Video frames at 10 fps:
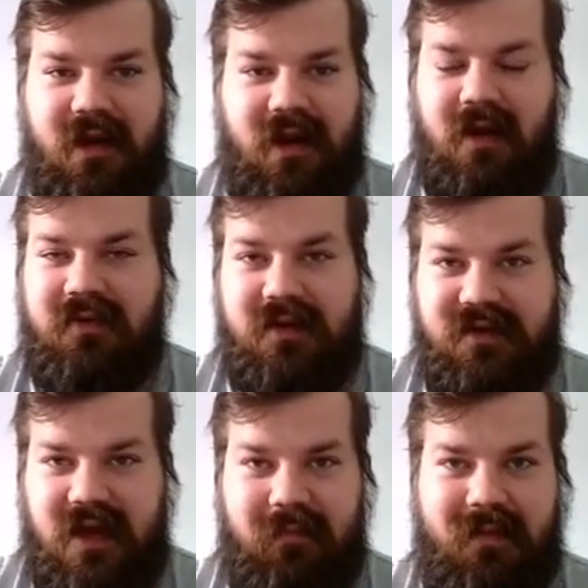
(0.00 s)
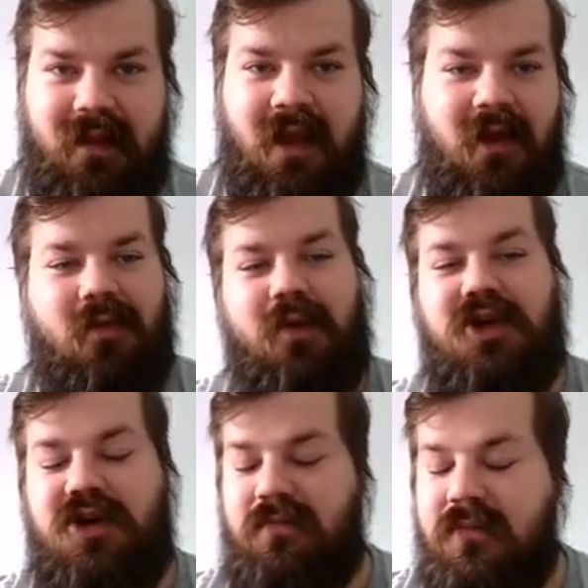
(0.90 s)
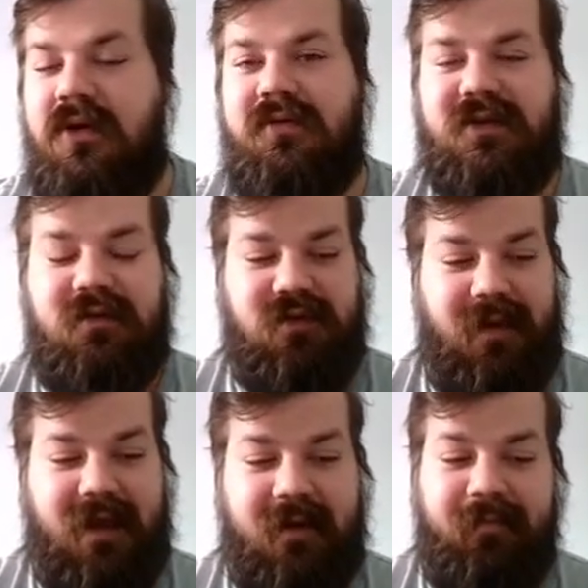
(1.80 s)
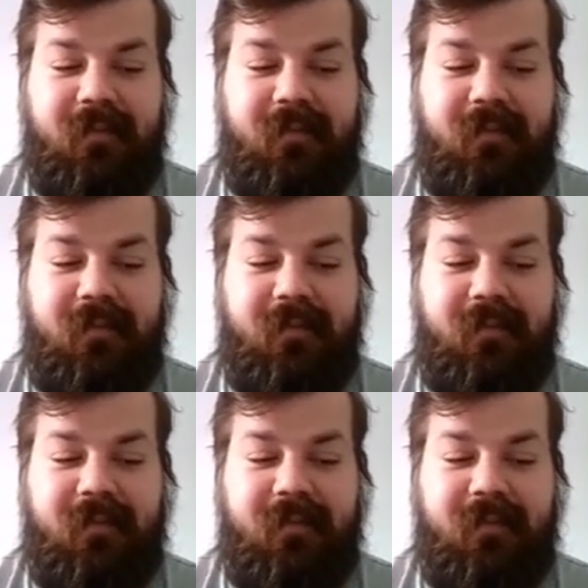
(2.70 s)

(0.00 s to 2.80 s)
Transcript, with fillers: and how to determine which moves to make.